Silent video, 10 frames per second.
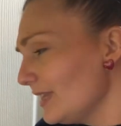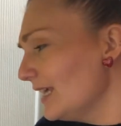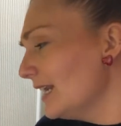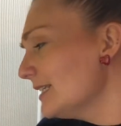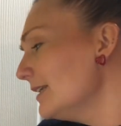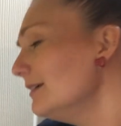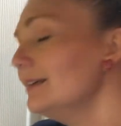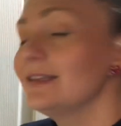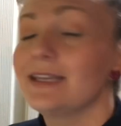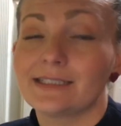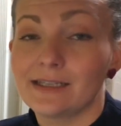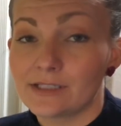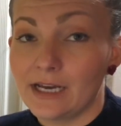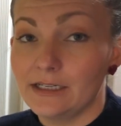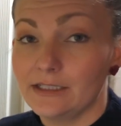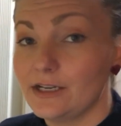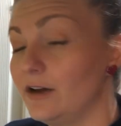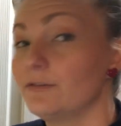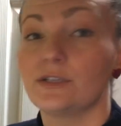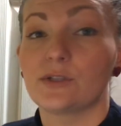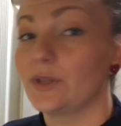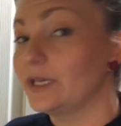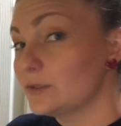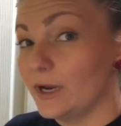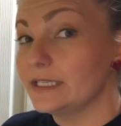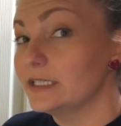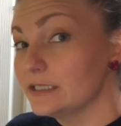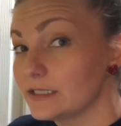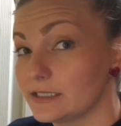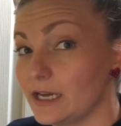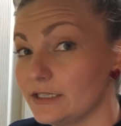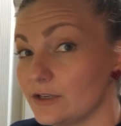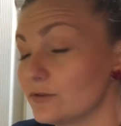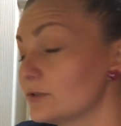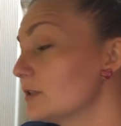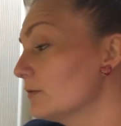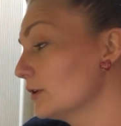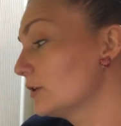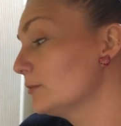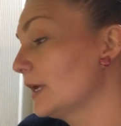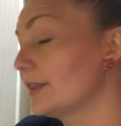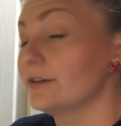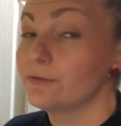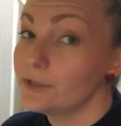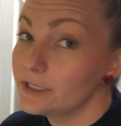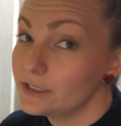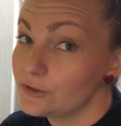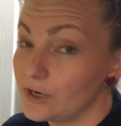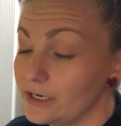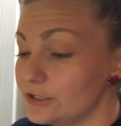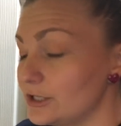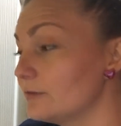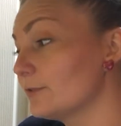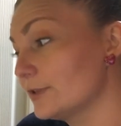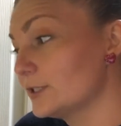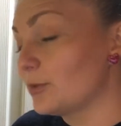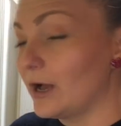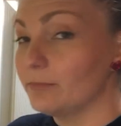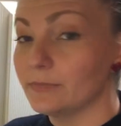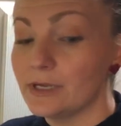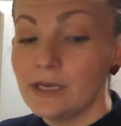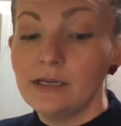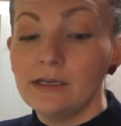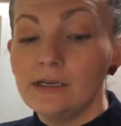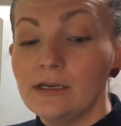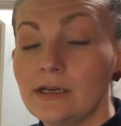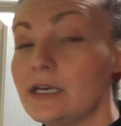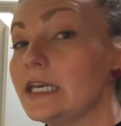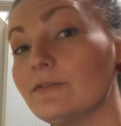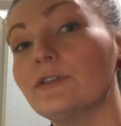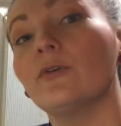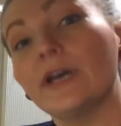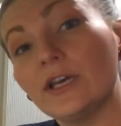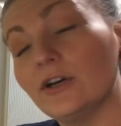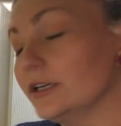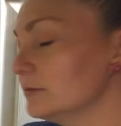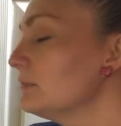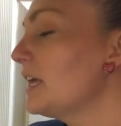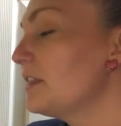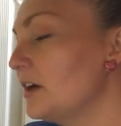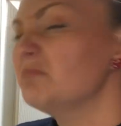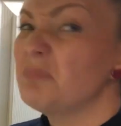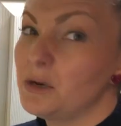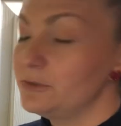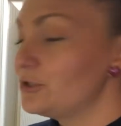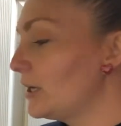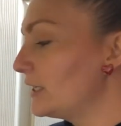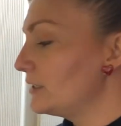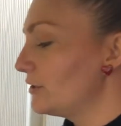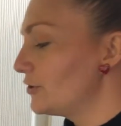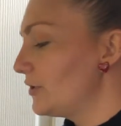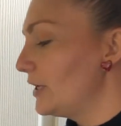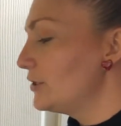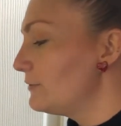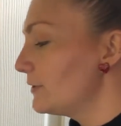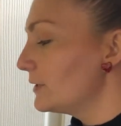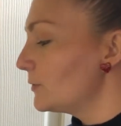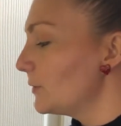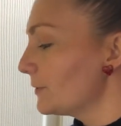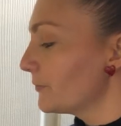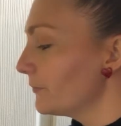And I said, that sounds kind of tough, so that's why I didn't decide to use the vertical method for this strategy, for this problem. Even though I could, I thought I would try an easier strategy for this one.